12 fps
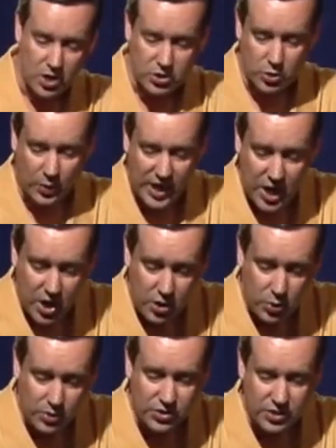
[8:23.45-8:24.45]
So here
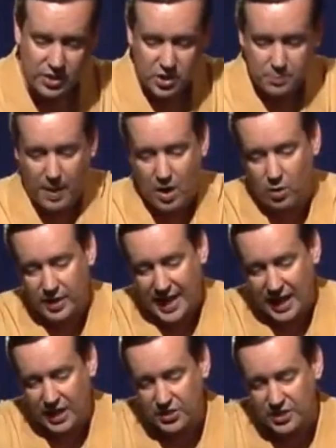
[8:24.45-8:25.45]
you can see the spiral
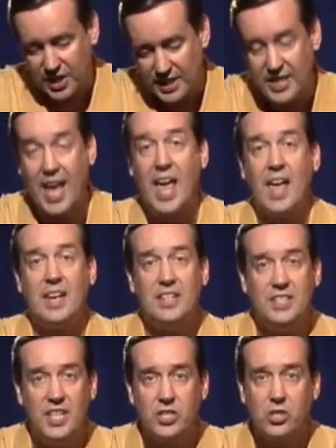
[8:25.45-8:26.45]
galaxy's
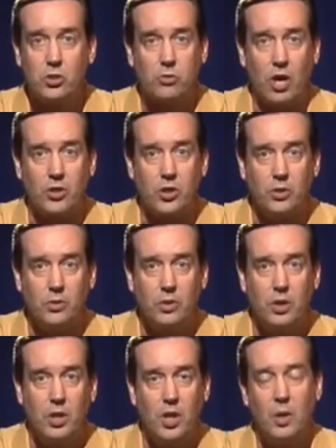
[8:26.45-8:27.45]
disk structure,
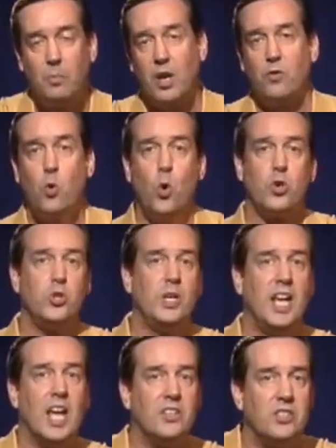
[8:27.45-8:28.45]
but of course you
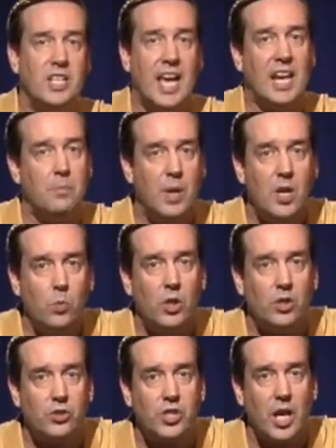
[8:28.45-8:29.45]
can't see any
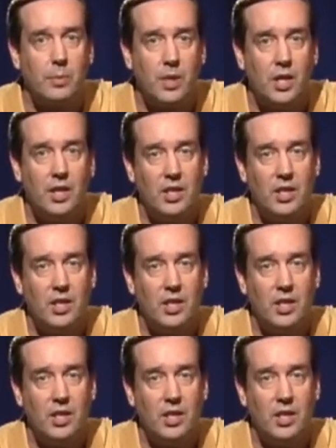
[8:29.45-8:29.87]
pinwheel shape.